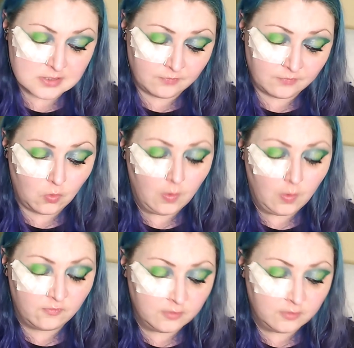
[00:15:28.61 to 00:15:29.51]
I've got quite
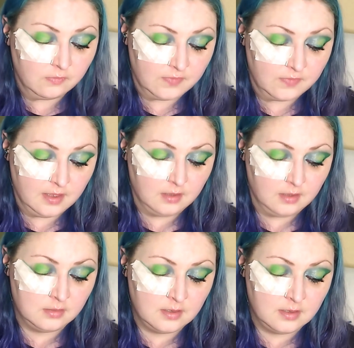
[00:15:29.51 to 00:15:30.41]
a few of
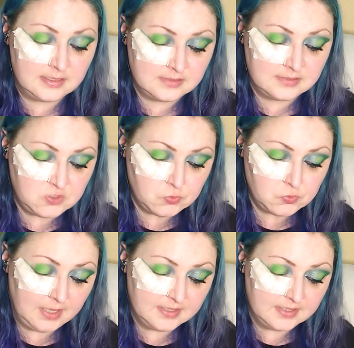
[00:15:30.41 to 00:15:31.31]
their individual
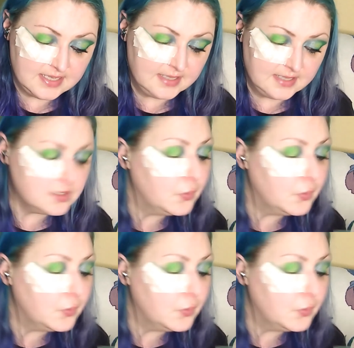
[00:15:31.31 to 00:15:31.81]
colour sets,